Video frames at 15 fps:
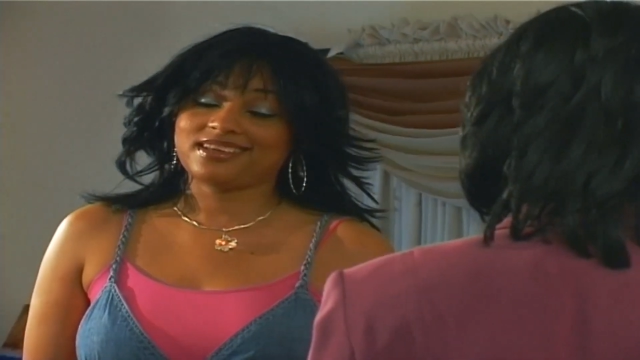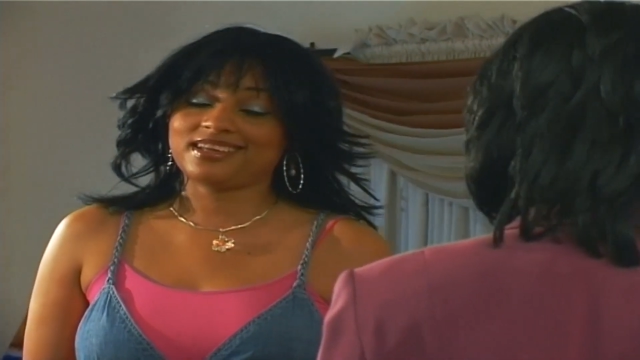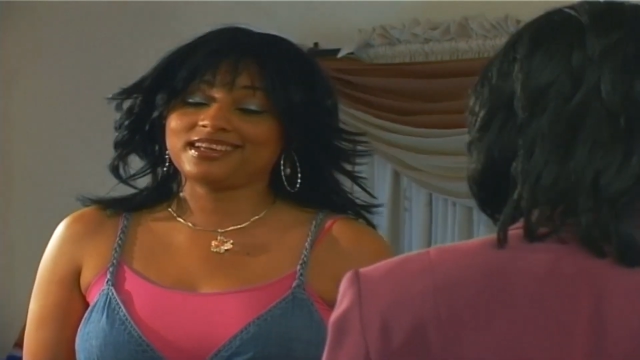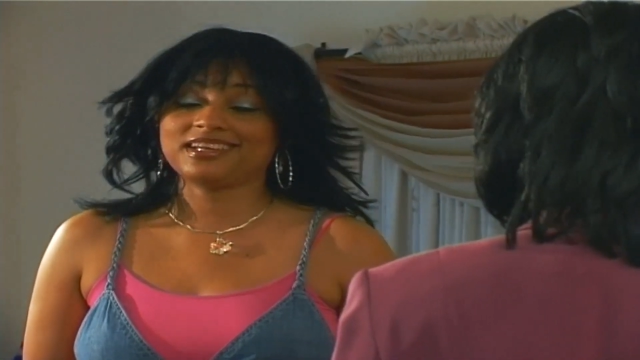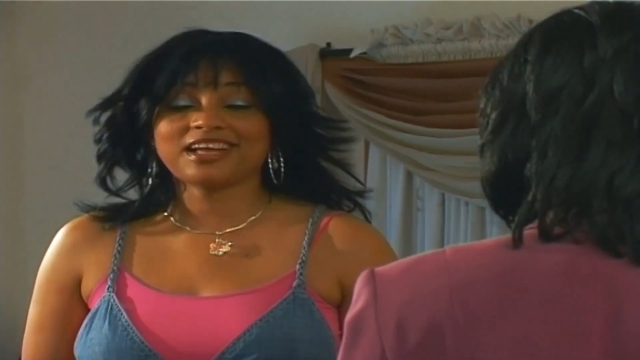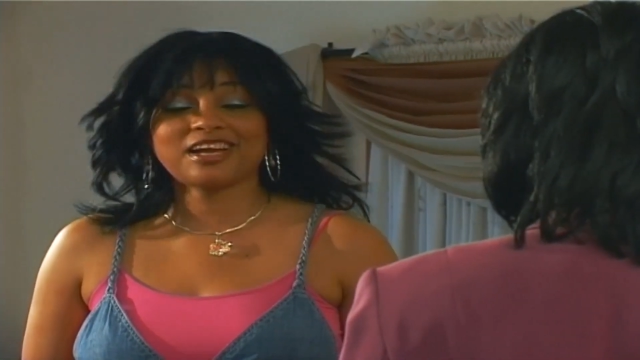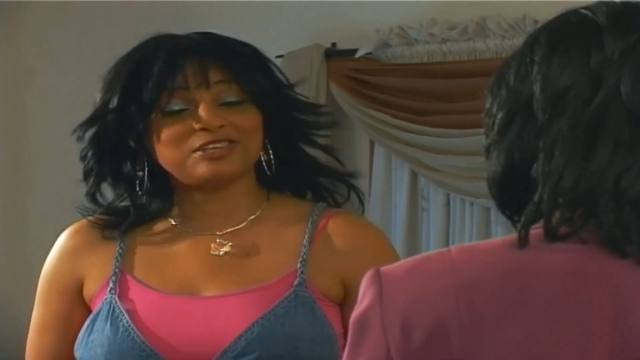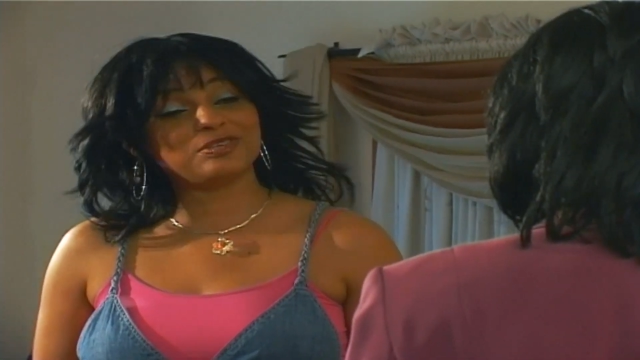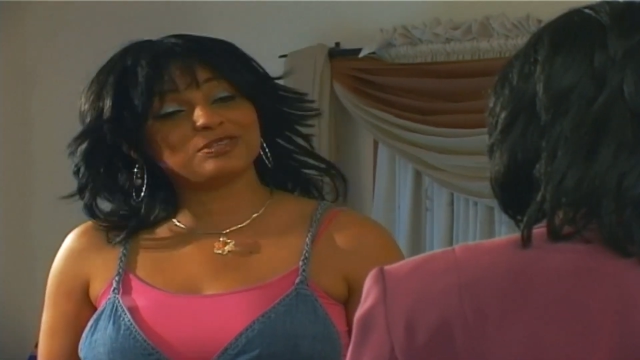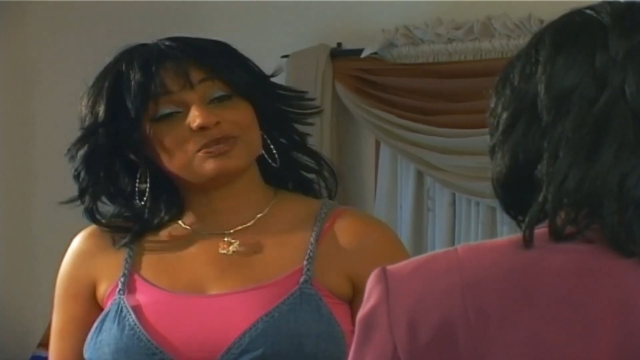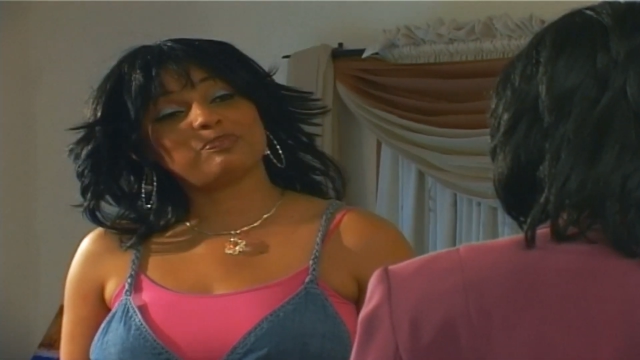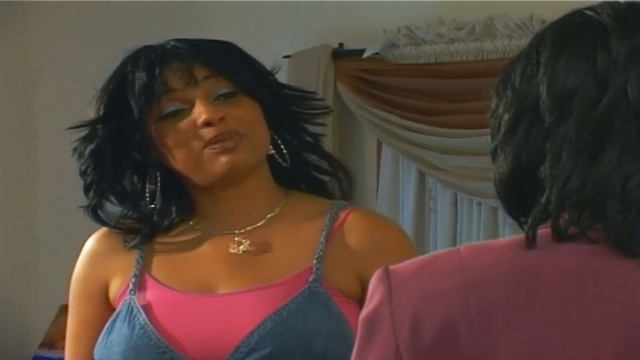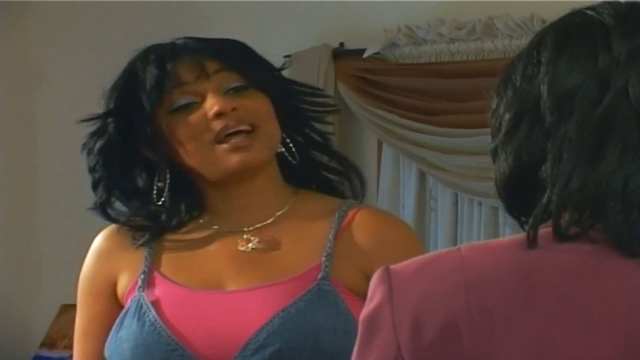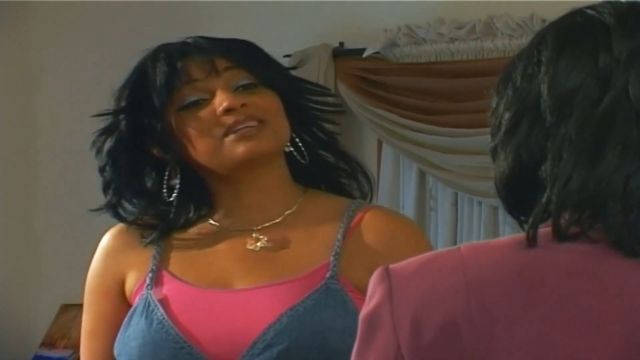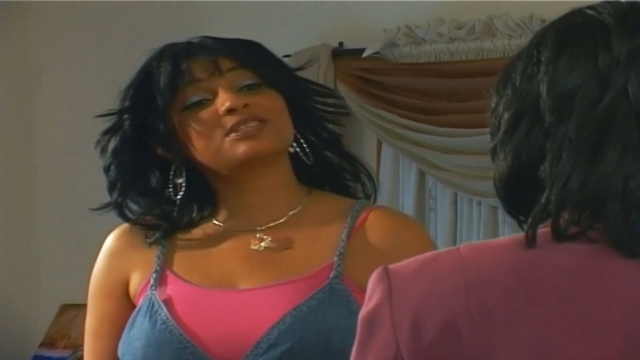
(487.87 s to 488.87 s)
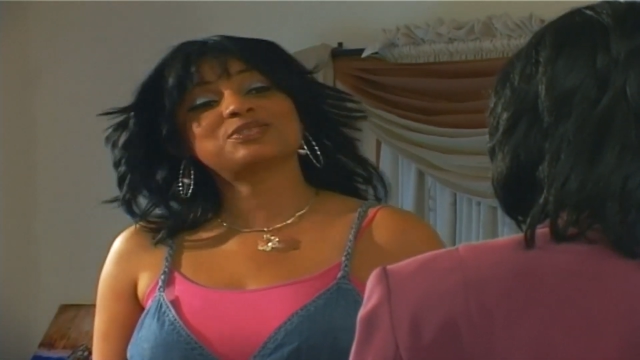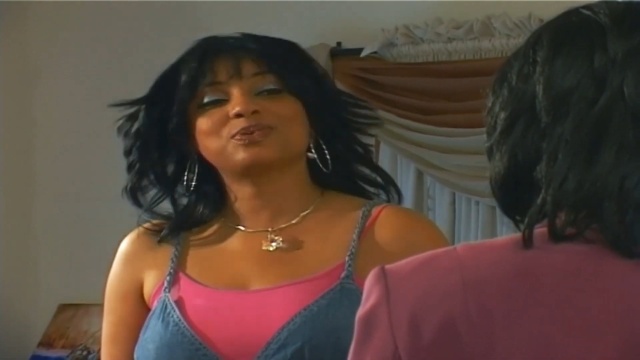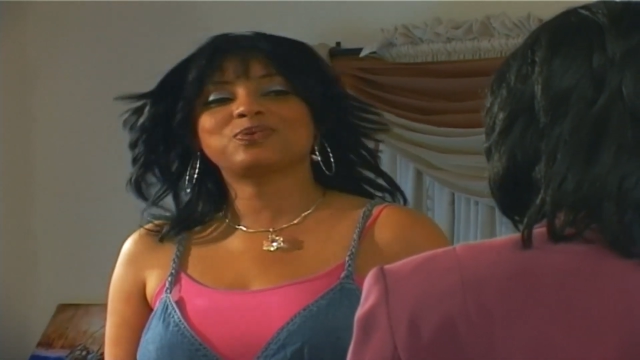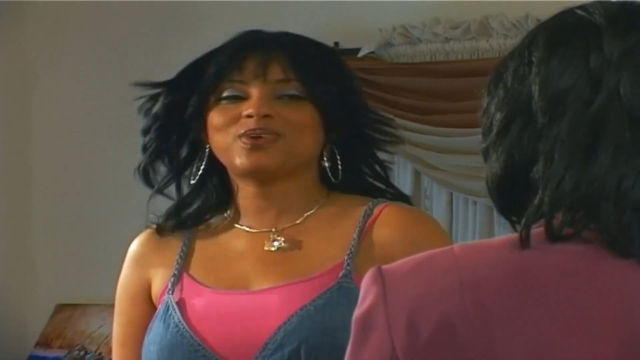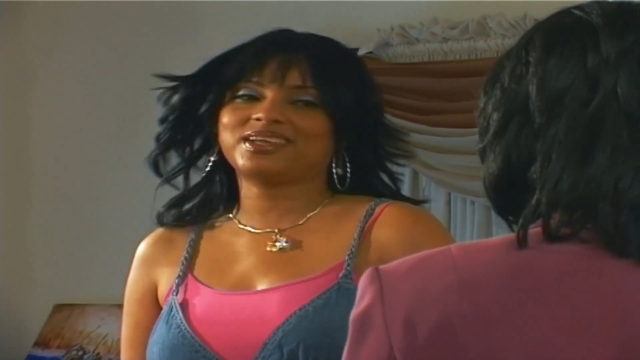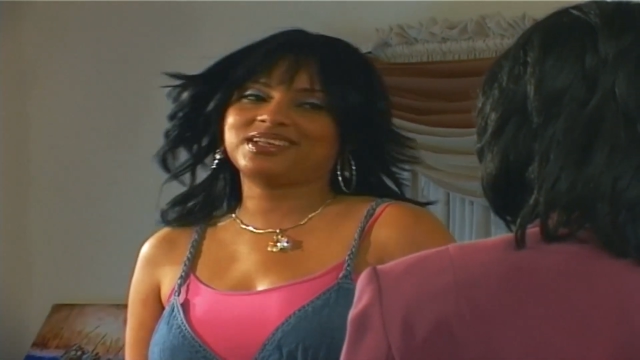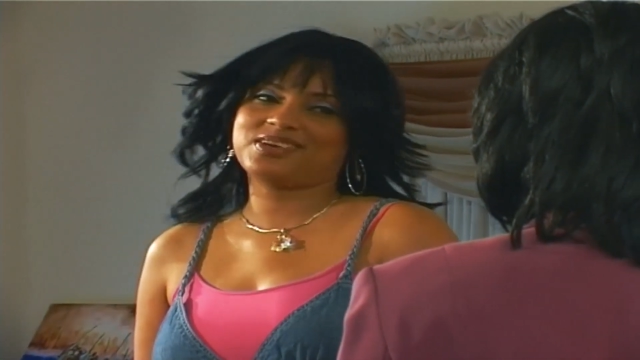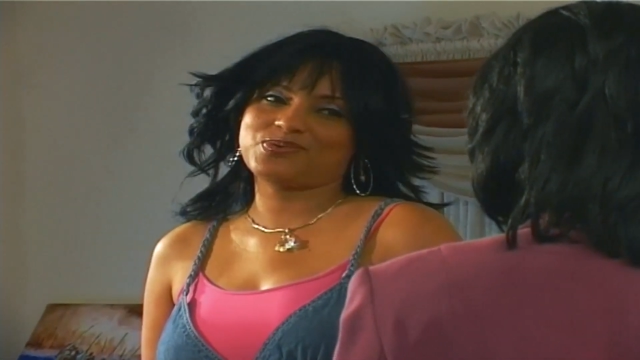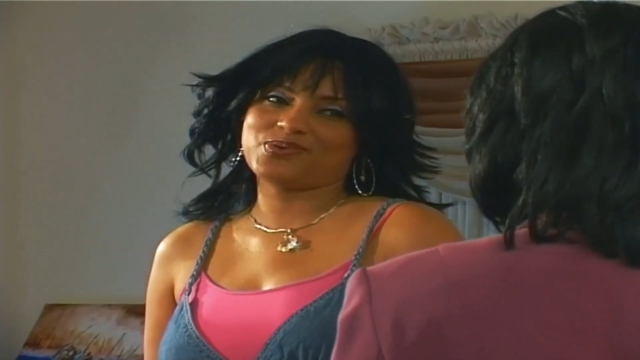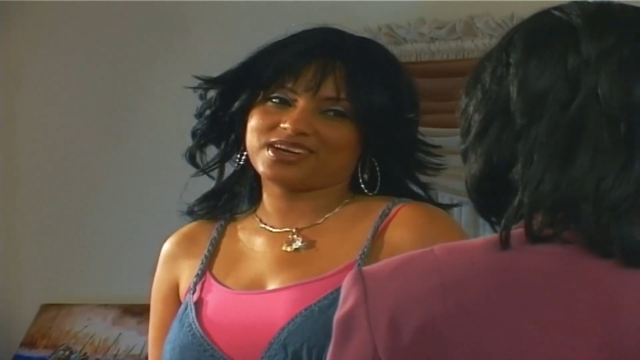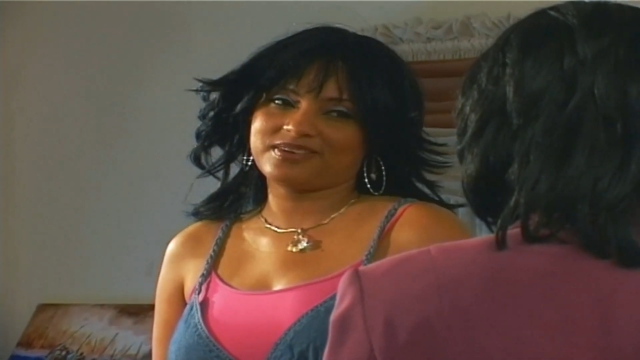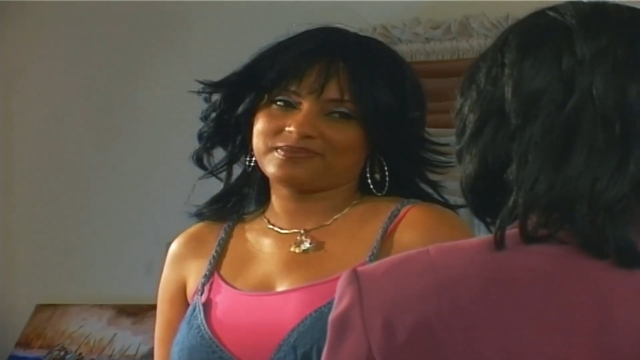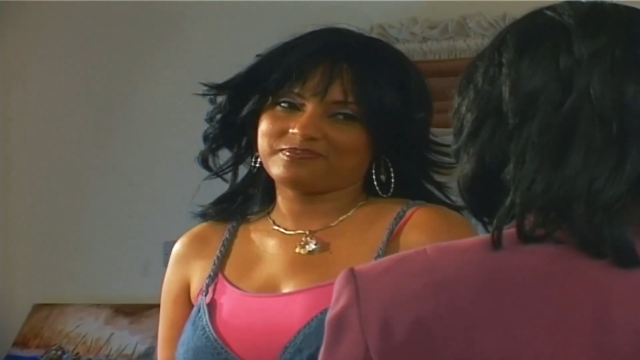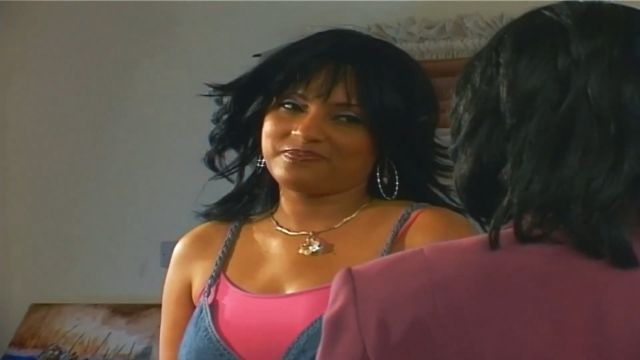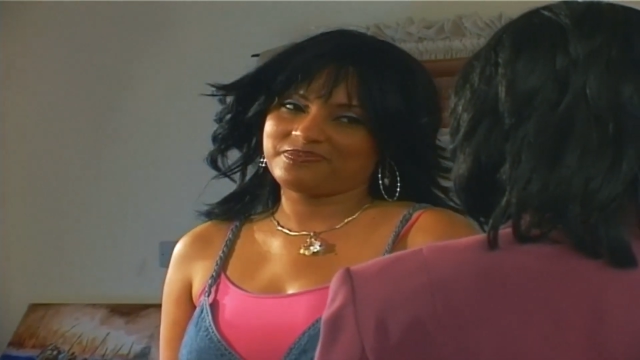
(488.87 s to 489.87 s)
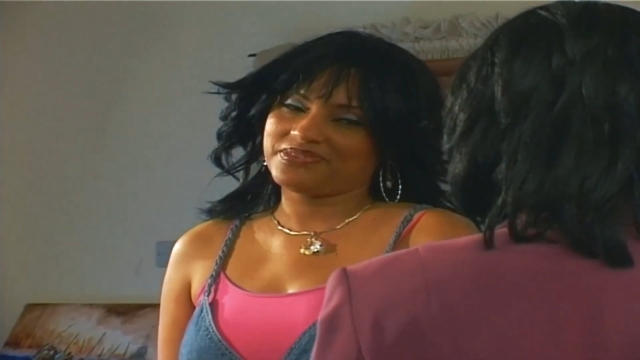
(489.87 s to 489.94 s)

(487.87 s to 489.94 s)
and I don't plan to go anywhere.